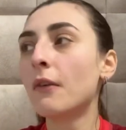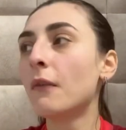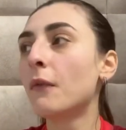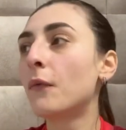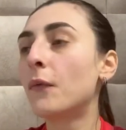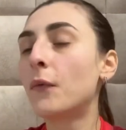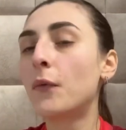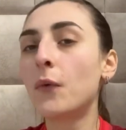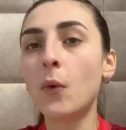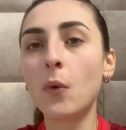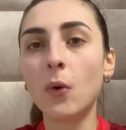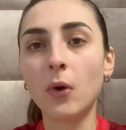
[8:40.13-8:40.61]

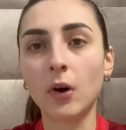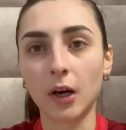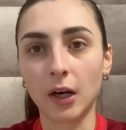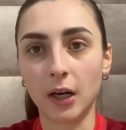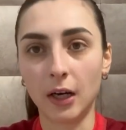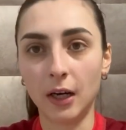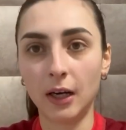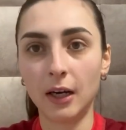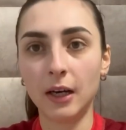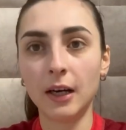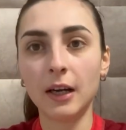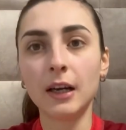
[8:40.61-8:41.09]

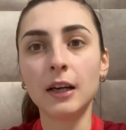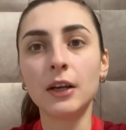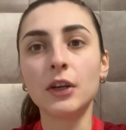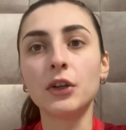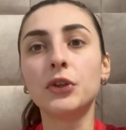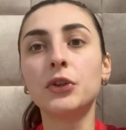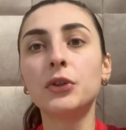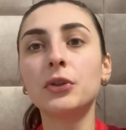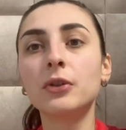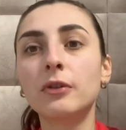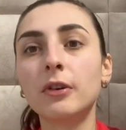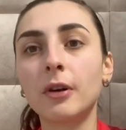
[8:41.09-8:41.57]
for
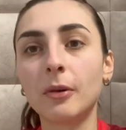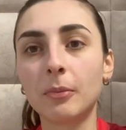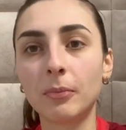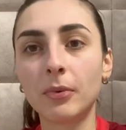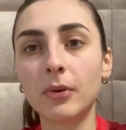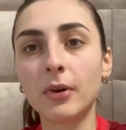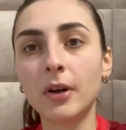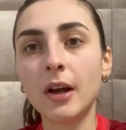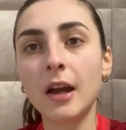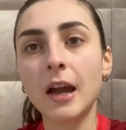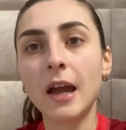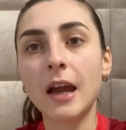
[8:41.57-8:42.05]

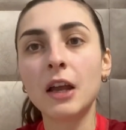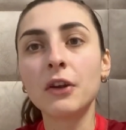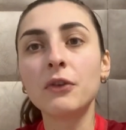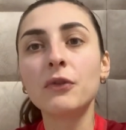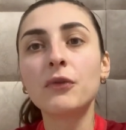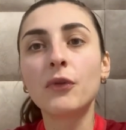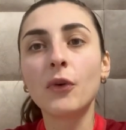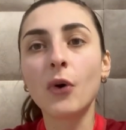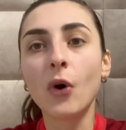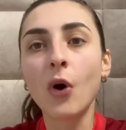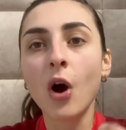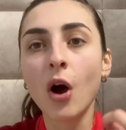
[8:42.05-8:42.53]
Europe and
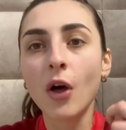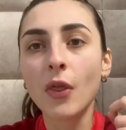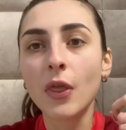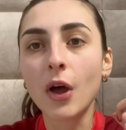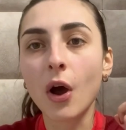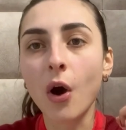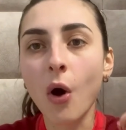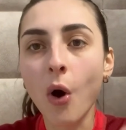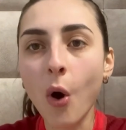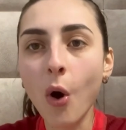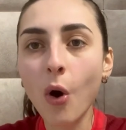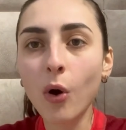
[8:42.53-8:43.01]
for
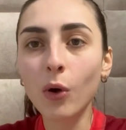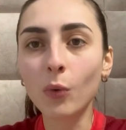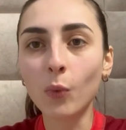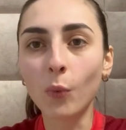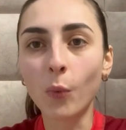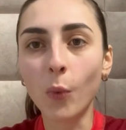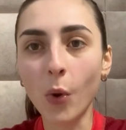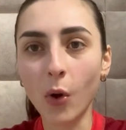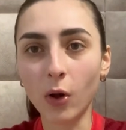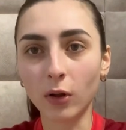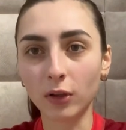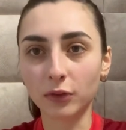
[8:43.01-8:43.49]
the whole
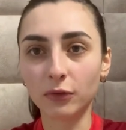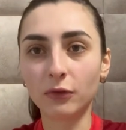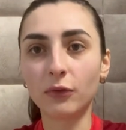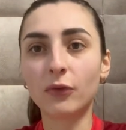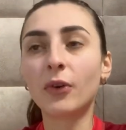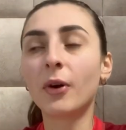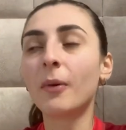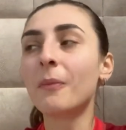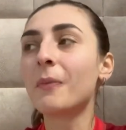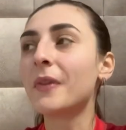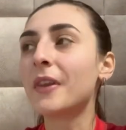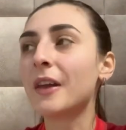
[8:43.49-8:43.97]
world
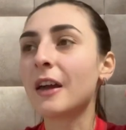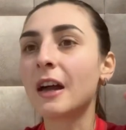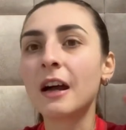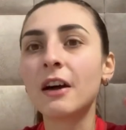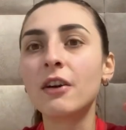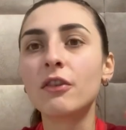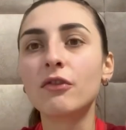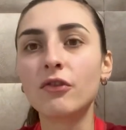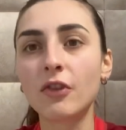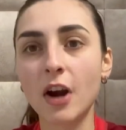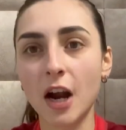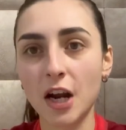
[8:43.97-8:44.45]
from the
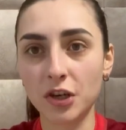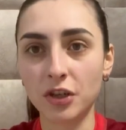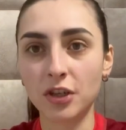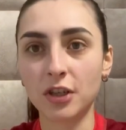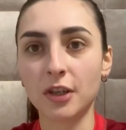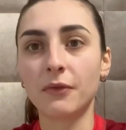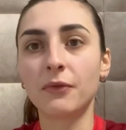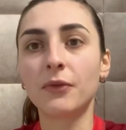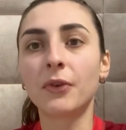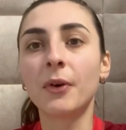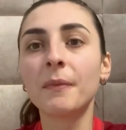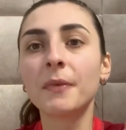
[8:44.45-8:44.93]

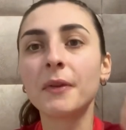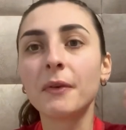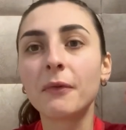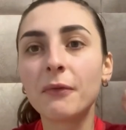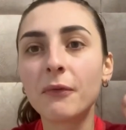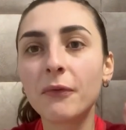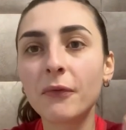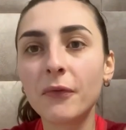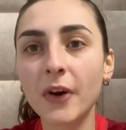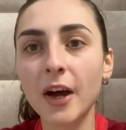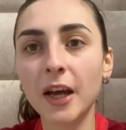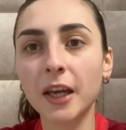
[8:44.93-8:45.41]
Russia, from the
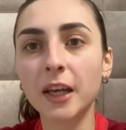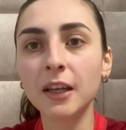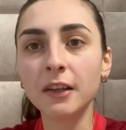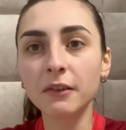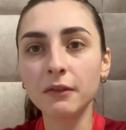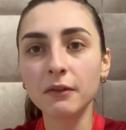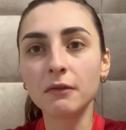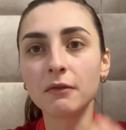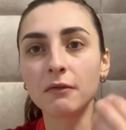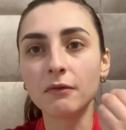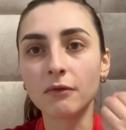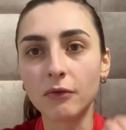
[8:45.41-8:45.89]

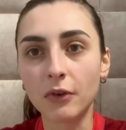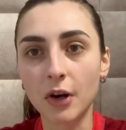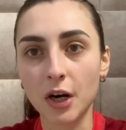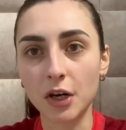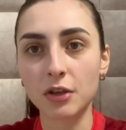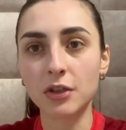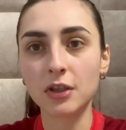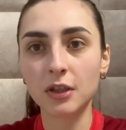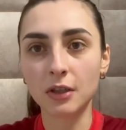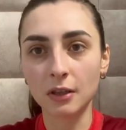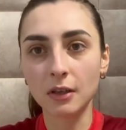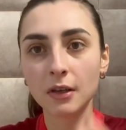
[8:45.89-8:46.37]
fucking
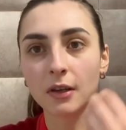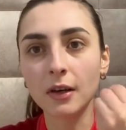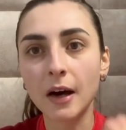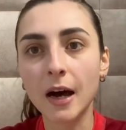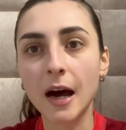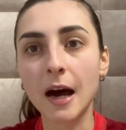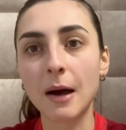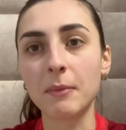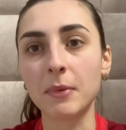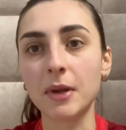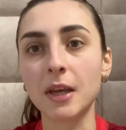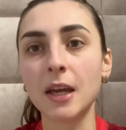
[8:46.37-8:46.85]
Russian
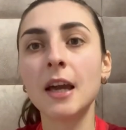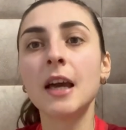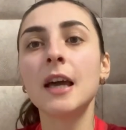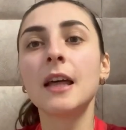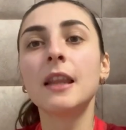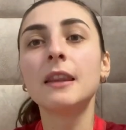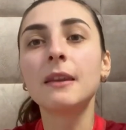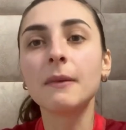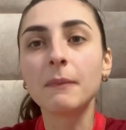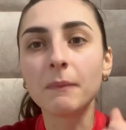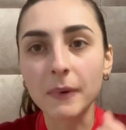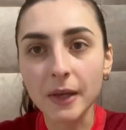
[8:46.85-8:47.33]
army,
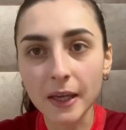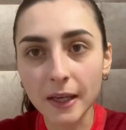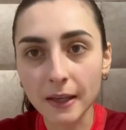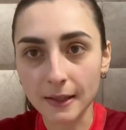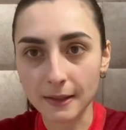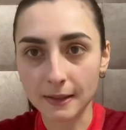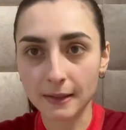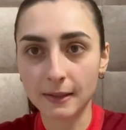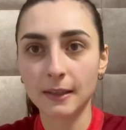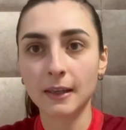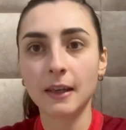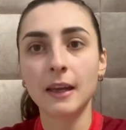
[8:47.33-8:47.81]
the
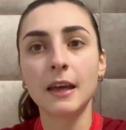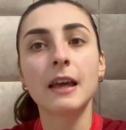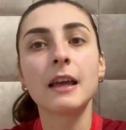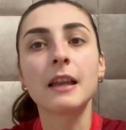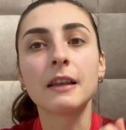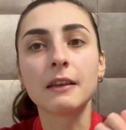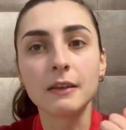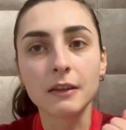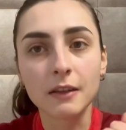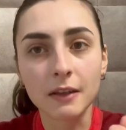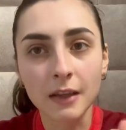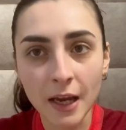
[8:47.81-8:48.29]
biggest
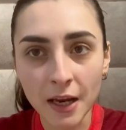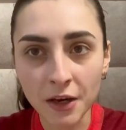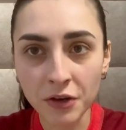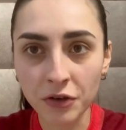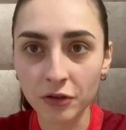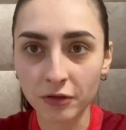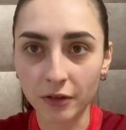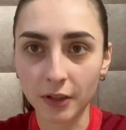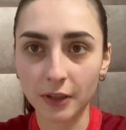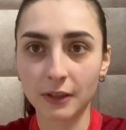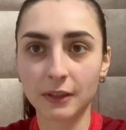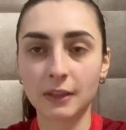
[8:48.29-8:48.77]
and
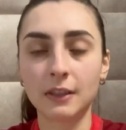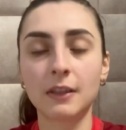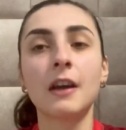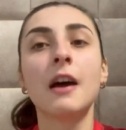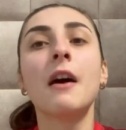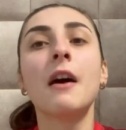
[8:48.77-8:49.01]
dangerous